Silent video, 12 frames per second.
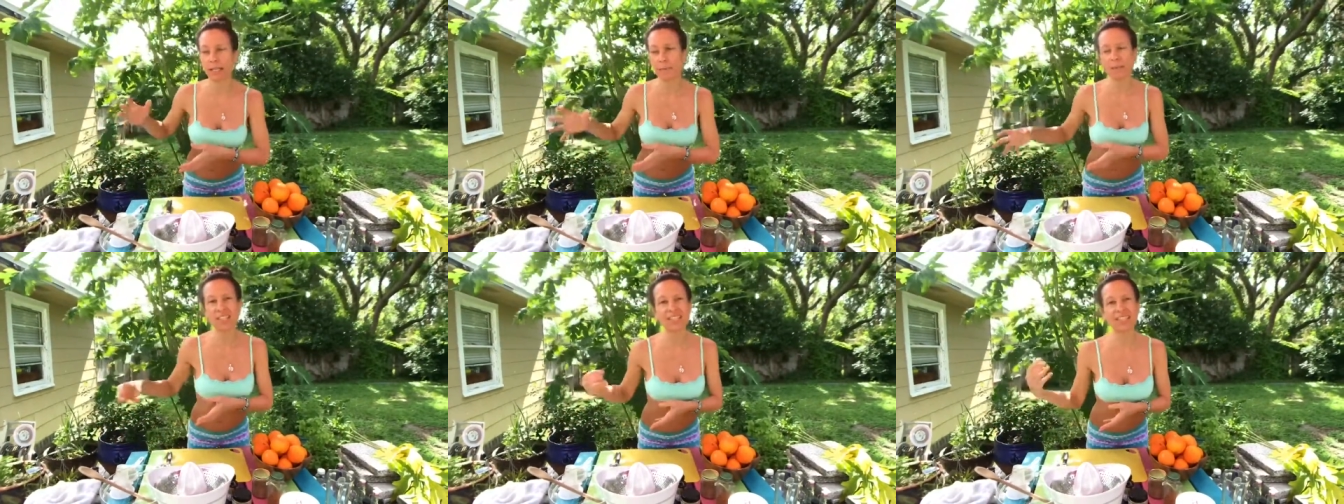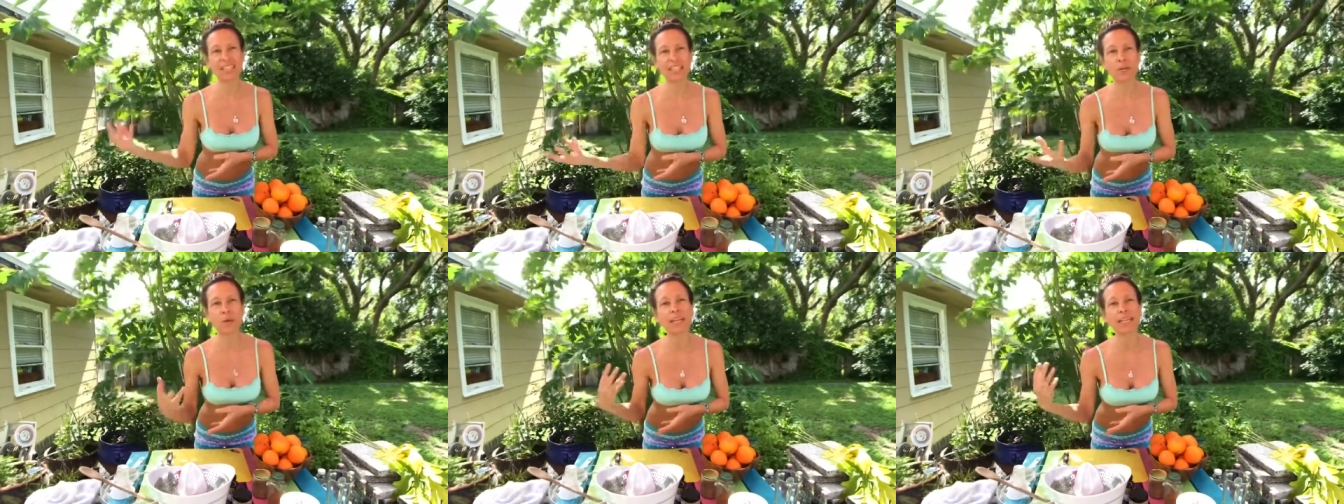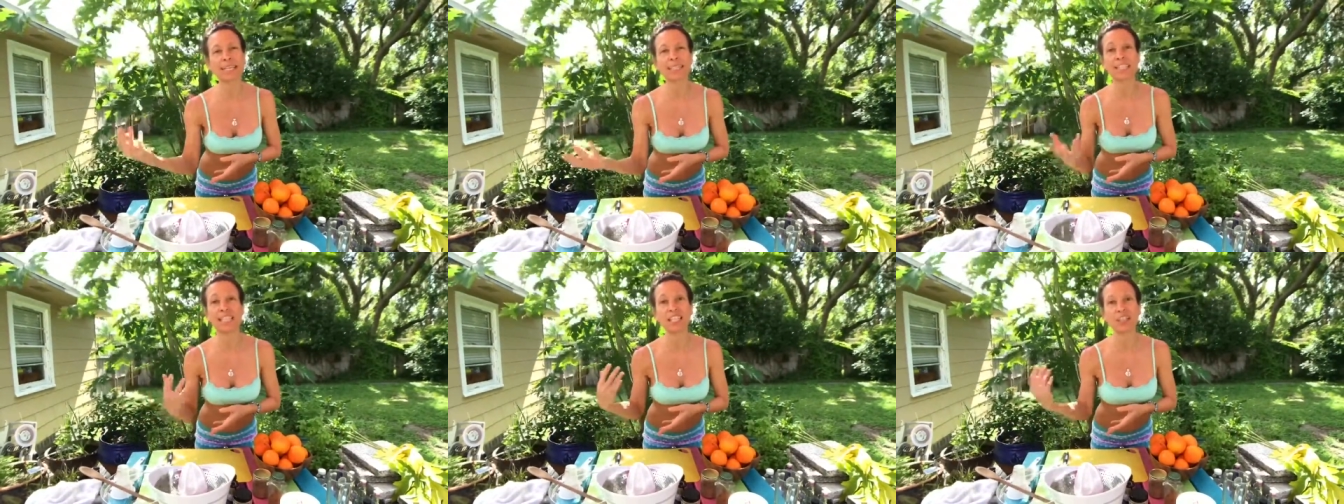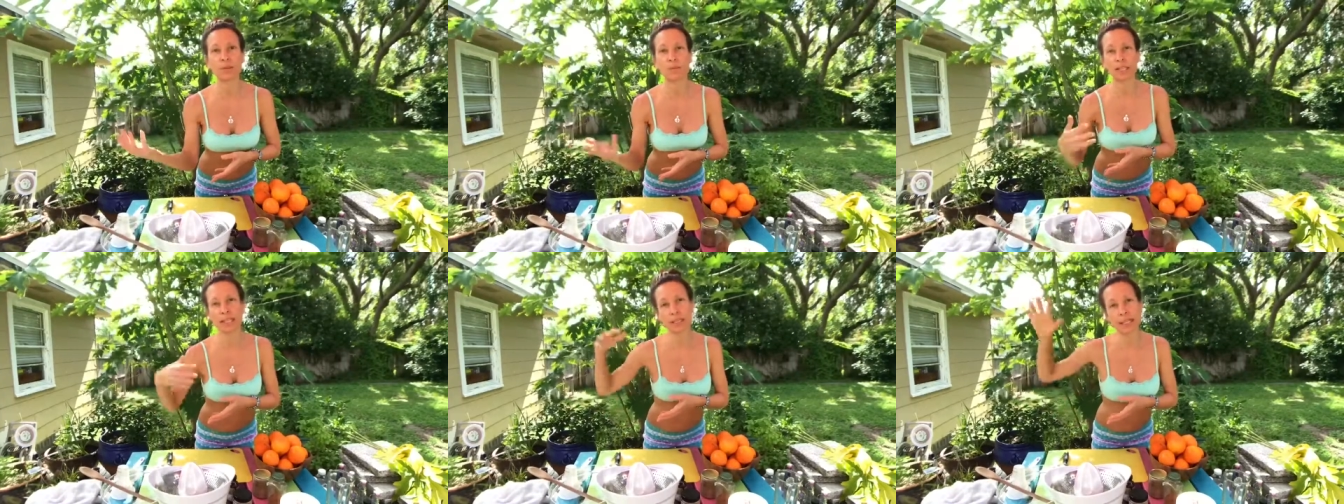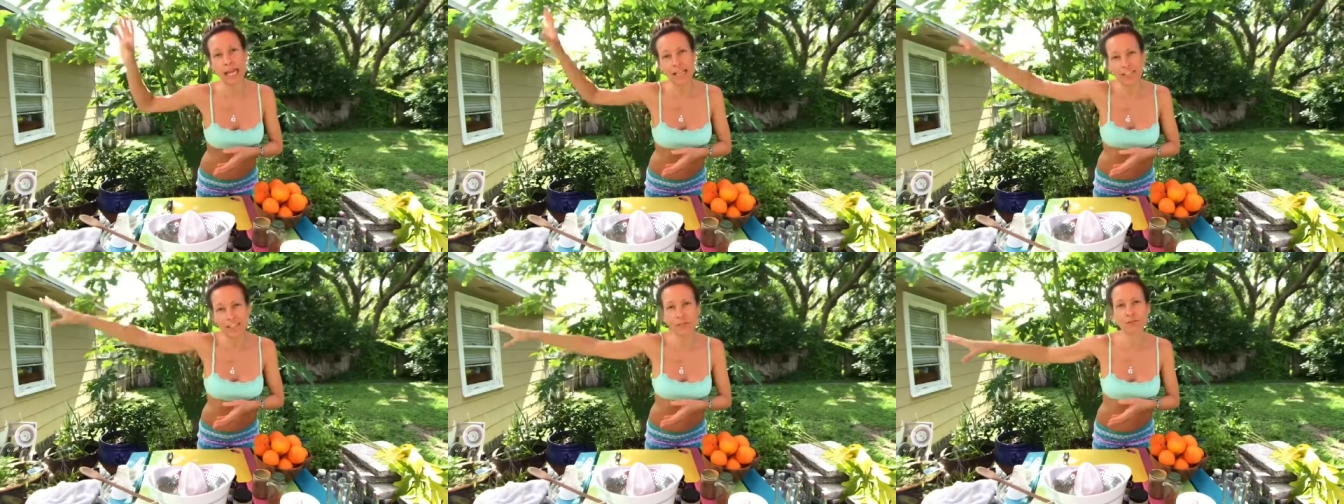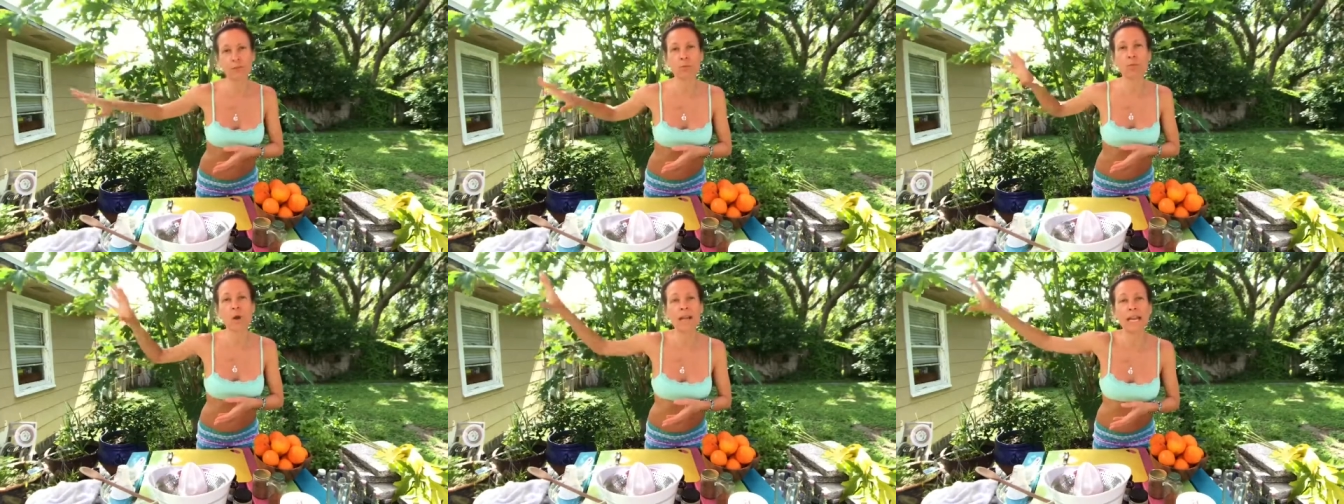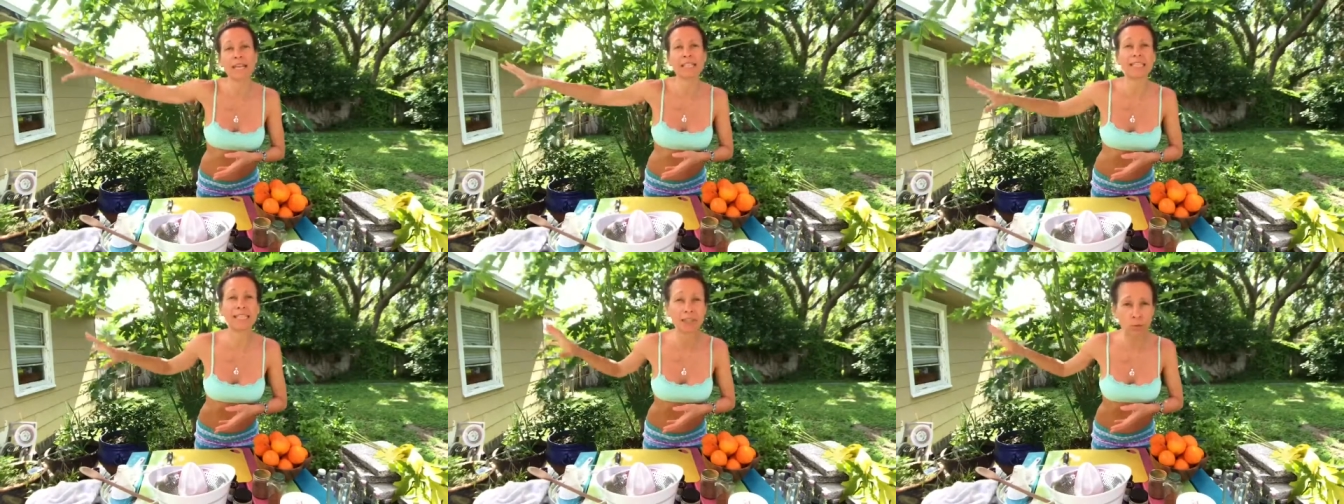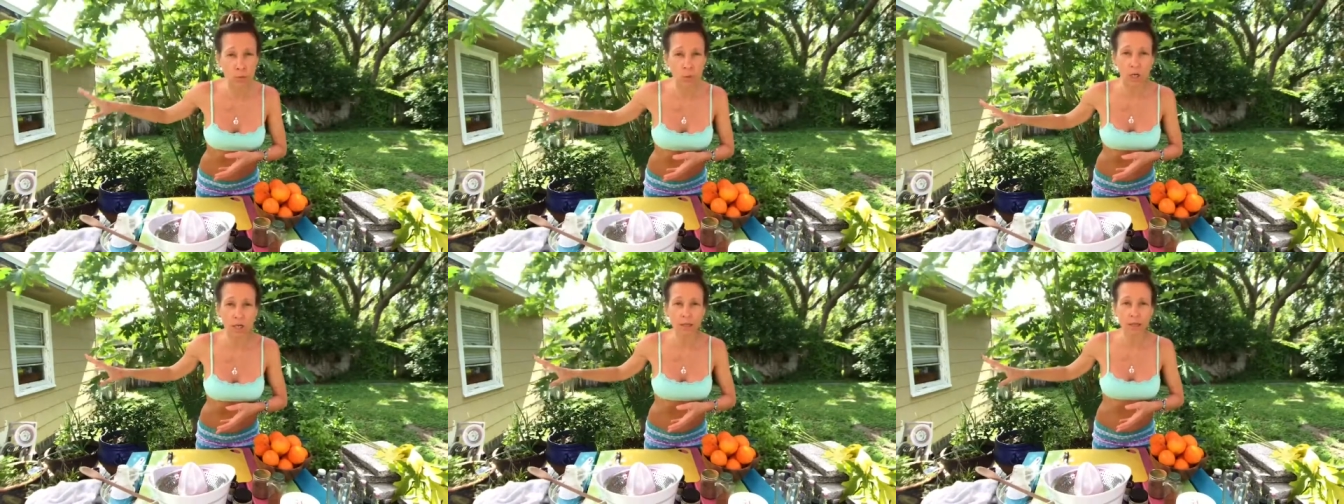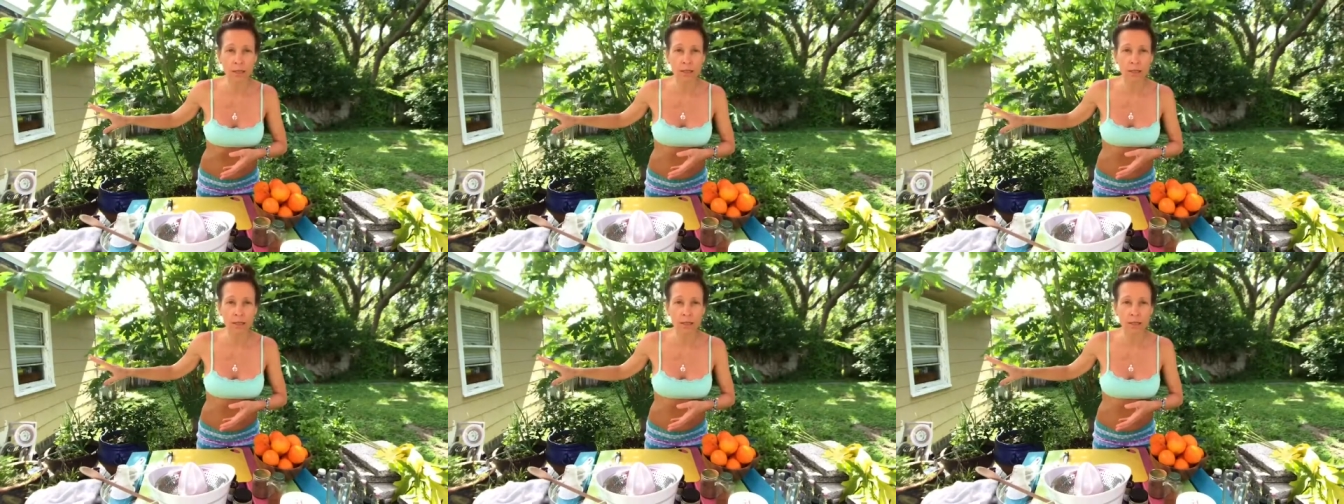Let me see what it can teach me, the lesson from when it didn't work,